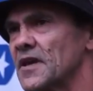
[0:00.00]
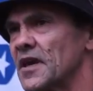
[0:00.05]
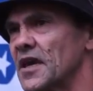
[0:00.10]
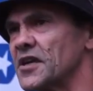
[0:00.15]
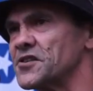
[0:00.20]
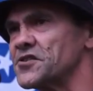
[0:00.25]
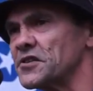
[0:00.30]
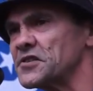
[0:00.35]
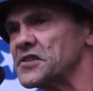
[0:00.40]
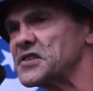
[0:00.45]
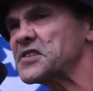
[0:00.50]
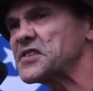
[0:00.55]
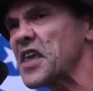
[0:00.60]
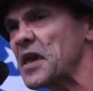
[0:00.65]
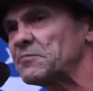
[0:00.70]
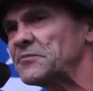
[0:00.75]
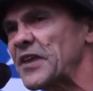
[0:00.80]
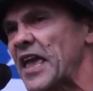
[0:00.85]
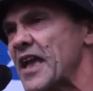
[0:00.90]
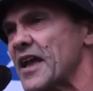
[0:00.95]
He should
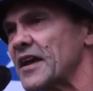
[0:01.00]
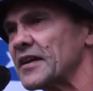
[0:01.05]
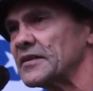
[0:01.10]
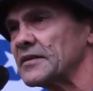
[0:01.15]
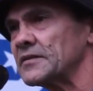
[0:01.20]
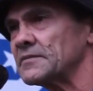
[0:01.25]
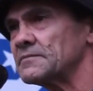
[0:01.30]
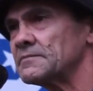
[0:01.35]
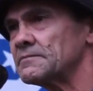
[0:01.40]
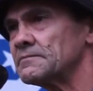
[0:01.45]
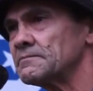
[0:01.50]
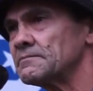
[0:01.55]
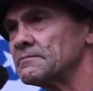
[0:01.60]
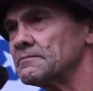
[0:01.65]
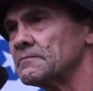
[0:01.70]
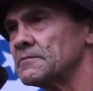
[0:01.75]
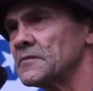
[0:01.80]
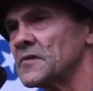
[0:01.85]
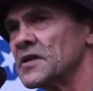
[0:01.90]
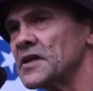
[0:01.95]
step down.
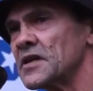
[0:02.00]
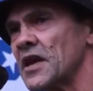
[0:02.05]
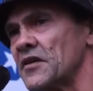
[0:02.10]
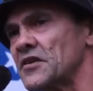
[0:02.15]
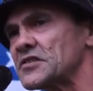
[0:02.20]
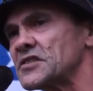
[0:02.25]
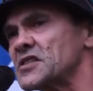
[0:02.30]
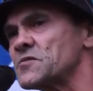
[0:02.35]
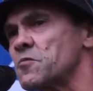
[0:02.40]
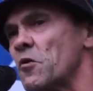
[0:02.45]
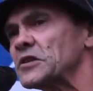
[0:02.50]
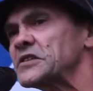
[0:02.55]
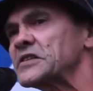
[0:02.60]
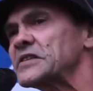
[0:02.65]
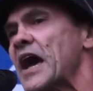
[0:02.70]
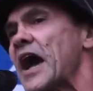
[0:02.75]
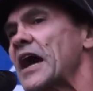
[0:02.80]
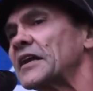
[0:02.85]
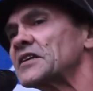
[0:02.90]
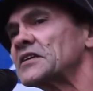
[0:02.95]
You know, this is what's
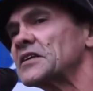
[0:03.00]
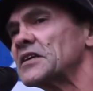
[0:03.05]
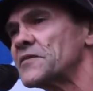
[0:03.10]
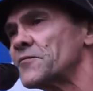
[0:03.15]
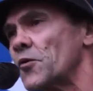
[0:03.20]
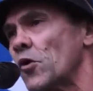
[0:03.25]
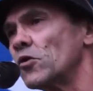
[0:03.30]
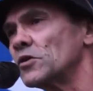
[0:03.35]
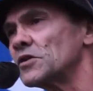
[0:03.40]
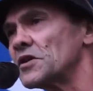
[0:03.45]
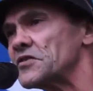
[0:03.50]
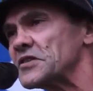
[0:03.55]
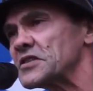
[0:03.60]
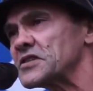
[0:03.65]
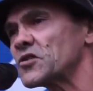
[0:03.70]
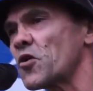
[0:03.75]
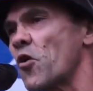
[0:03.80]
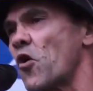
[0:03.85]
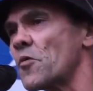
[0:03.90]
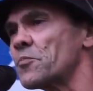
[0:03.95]
underneath all of
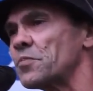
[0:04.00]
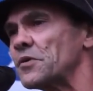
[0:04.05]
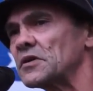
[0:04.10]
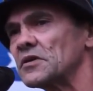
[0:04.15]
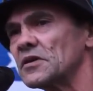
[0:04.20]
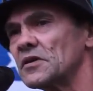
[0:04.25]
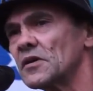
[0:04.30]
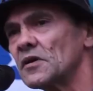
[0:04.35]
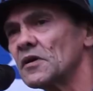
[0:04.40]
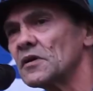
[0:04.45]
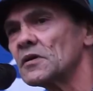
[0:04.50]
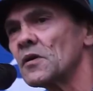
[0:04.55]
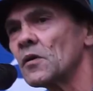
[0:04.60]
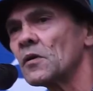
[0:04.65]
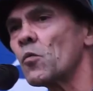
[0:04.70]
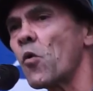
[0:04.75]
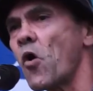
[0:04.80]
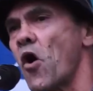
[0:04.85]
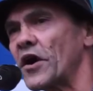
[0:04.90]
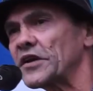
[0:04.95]
this corporate
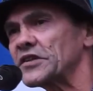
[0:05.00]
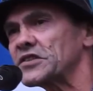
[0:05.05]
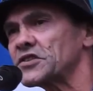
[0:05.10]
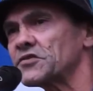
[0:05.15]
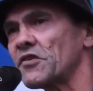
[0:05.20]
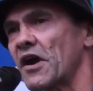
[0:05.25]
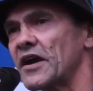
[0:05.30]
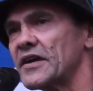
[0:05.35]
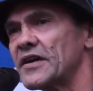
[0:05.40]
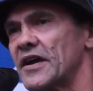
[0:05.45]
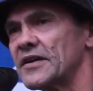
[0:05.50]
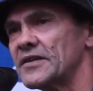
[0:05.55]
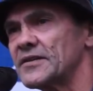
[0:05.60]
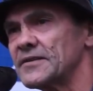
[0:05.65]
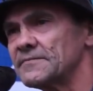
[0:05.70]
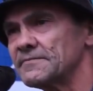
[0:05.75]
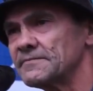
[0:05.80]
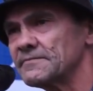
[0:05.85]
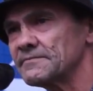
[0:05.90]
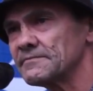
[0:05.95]
white Australia.
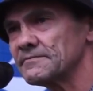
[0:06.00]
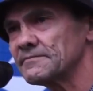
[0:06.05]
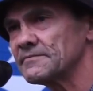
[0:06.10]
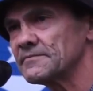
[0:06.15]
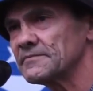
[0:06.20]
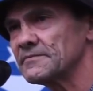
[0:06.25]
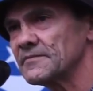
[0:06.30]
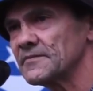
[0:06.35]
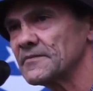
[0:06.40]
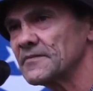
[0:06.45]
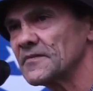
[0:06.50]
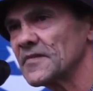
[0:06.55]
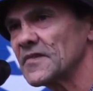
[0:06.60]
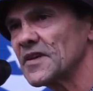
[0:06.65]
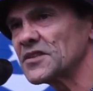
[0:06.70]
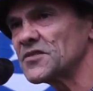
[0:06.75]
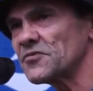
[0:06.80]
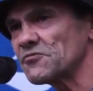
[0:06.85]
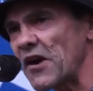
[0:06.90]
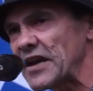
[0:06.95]

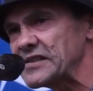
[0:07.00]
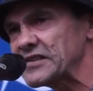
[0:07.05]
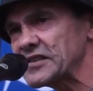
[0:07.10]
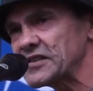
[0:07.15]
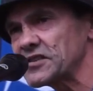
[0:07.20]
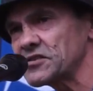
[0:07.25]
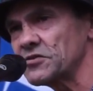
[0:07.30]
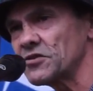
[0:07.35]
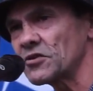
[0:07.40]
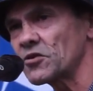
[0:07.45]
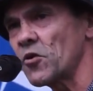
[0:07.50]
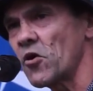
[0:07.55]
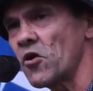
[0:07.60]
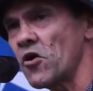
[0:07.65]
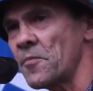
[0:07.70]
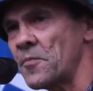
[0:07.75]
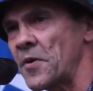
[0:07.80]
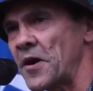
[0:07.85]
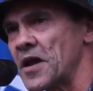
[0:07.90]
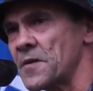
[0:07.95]
It's racist to the
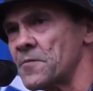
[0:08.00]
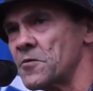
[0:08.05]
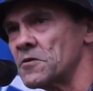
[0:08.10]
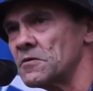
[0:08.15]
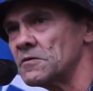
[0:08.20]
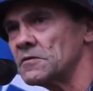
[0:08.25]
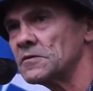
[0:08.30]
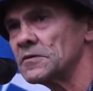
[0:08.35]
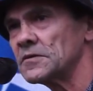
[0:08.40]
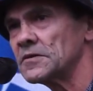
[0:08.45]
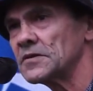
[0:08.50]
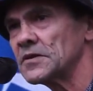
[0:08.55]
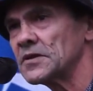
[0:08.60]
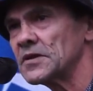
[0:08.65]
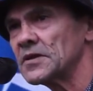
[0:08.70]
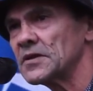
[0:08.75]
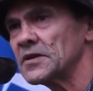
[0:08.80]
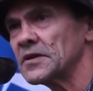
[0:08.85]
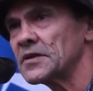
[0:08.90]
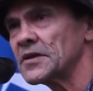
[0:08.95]
core people.
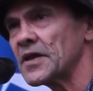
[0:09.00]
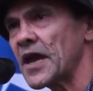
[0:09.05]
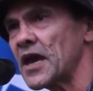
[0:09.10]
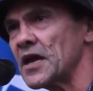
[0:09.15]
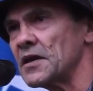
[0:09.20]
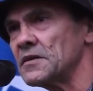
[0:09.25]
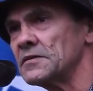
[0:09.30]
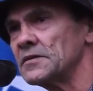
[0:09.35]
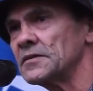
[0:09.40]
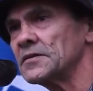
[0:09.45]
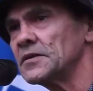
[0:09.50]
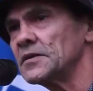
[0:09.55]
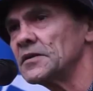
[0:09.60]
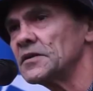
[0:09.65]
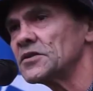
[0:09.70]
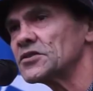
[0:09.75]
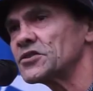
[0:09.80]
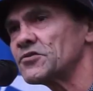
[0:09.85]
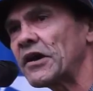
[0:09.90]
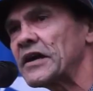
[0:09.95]
You know,
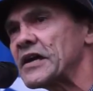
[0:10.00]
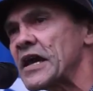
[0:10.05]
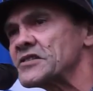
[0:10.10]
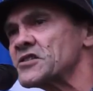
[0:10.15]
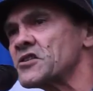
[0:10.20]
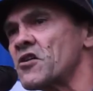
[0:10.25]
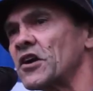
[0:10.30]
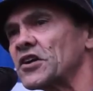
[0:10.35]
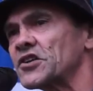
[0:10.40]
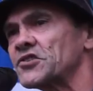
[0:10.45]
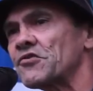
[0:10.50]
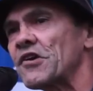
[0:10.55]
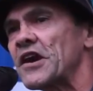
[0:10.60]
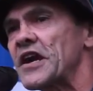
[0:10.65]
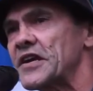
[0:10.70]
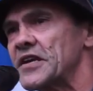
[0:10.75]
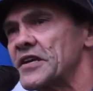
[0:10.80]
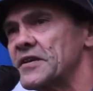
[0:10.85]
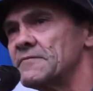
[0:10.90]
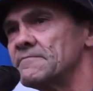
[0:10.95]
Australia hasn't got a
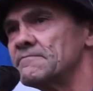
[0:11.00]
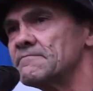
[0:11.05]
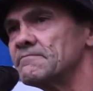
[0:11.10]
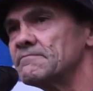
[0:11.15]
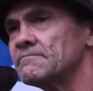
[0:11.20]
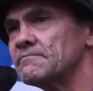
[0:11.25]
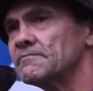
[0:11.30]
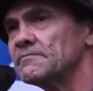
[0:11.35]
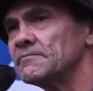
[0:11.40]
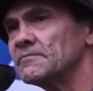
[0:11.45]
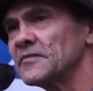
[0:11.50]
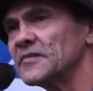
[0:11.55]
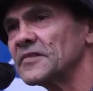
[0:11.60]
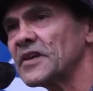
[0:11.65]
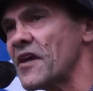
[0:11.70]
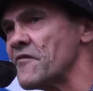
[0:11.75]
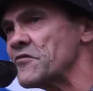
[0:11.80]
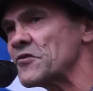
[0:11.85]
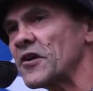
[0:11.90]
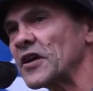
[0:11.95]
treaty.
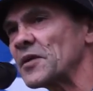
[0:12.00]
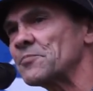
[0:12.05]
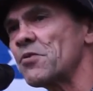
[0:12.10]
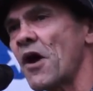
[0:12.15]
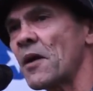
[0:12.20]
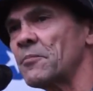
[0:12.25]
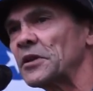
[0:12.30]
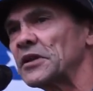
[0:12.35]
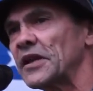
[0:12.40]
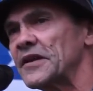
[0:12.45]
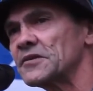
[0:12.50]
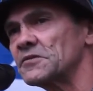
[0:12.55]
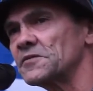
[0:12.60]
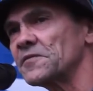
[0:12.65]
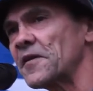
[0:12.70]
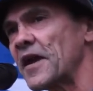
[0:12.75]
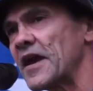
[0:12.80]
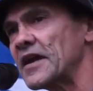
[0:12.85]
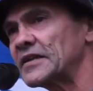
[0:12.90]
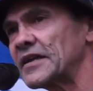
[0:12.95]
They haven't got a proper legal
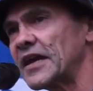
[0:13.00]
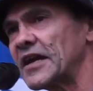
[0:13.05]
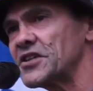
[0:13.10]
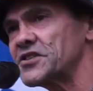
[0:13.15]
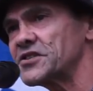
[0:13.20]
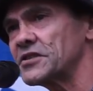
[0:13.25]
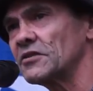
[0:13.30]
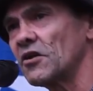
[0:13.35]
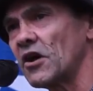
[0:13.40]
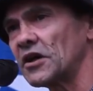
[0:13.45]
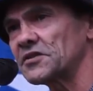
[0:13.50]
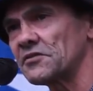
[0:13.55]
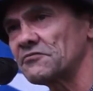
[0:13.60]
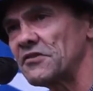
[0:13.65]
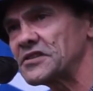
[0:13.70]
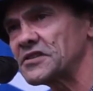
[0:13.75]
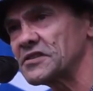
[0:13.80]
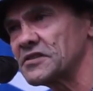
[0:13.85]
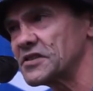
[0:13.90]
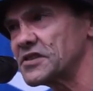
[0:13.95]
foundation like the
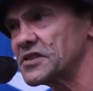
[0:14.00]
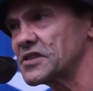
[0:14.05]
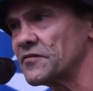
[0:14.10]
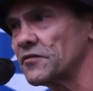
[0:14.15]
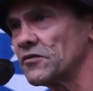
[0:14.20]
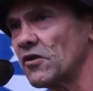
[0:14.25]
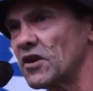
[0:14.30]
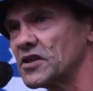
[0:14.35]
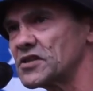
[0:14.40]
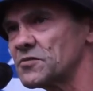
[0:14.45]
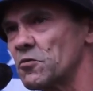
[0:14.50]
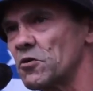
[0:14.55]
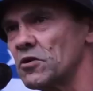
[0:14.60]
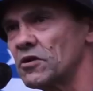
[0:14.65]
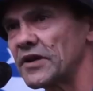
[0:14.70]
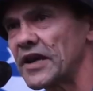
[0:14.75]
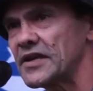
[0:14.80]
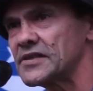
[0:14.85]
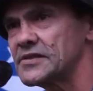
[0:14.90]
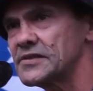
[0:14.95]
rest of the civilised
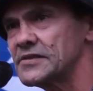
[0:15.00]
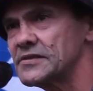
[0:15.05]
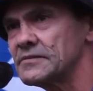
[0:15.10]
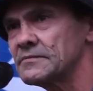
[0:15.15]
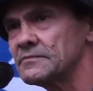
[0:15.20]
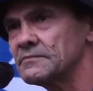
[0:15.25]
world has.